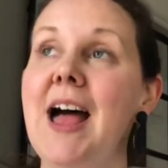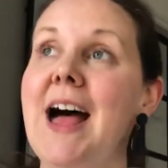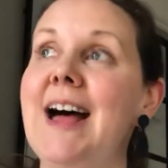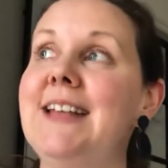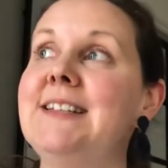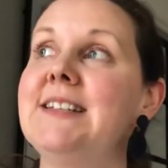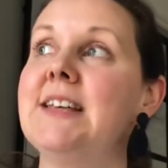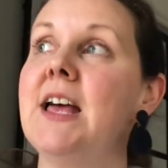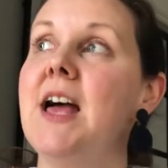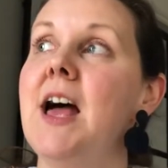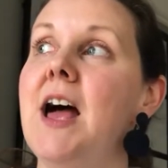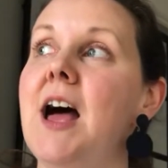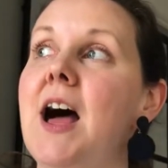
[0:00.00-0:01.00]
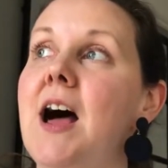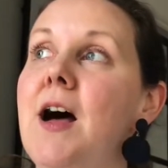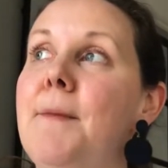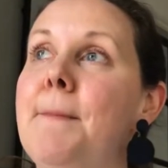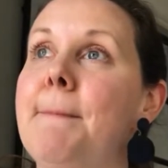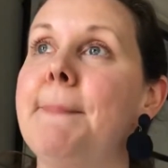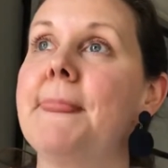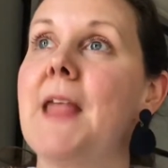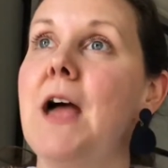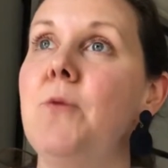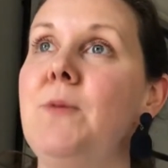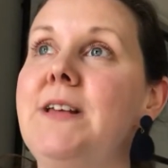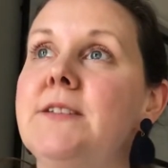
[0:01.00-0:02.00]
And
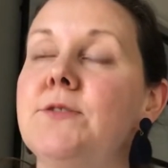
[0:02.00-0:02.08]
we